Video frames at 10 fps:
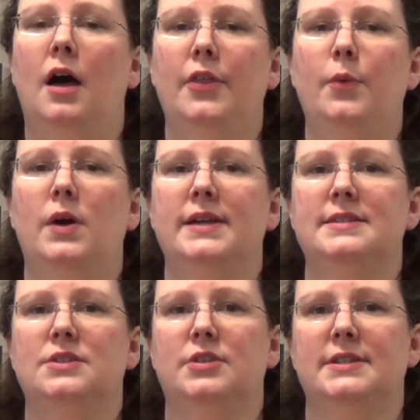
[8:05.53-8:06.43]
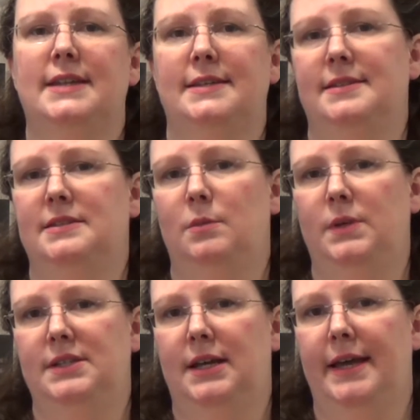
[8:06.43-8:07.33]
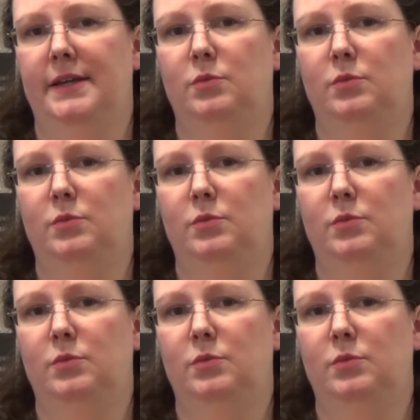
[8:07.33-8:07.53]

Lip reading: Otherwise, the trust assets to be declared